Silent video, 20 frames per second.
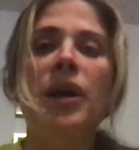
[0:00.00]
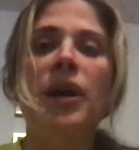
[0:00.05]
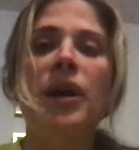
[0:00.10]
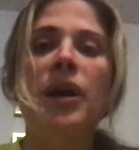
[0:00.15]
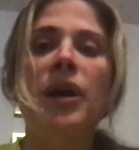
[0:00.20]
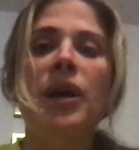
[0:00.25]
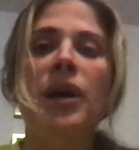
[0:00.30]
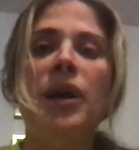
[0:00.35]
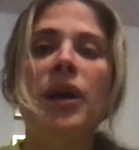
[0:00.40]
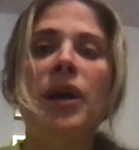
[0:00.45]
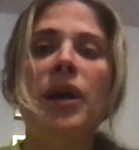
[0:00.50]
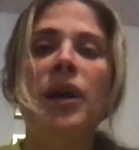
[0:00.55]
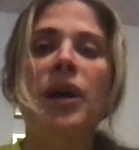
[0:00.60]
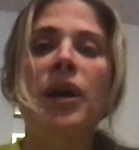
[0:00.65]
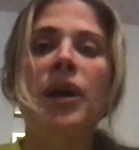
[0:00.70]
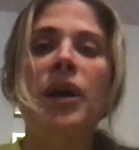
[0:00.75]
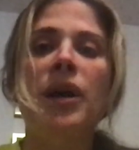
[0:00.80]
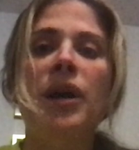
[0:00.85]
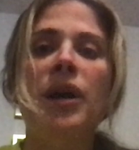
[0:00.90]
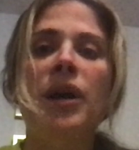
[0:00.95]
which
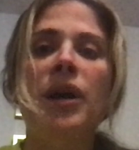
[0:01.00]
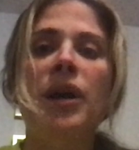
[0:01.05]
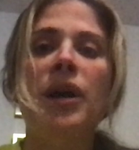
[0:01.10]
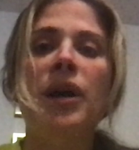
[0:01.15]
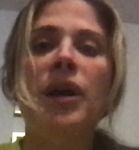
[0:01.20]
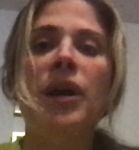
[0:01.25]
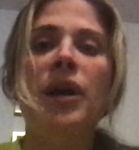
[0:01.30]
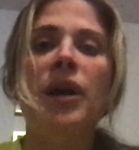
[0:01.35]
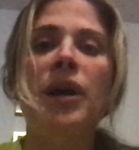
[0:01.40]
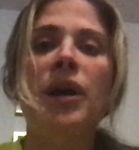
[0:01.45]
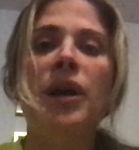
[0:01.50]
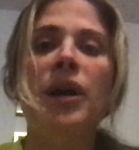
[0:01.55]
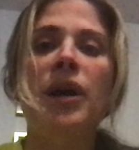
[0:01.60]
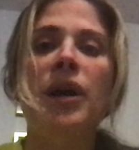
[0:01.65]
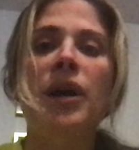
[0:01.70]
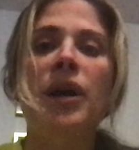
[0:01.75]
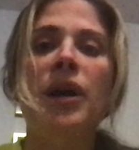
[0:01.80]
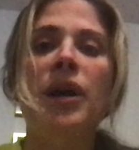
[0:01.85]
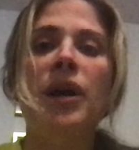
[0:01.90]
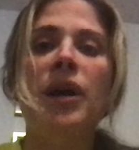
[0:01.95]
painted a much
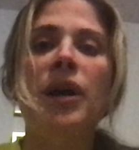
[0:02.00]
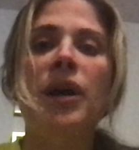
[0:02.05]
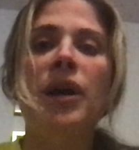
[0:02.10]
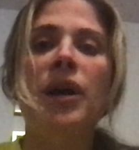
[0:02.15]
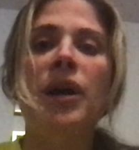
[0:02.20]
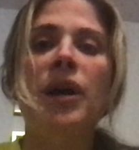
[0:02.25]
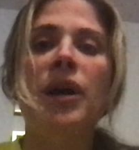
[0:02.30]
different picture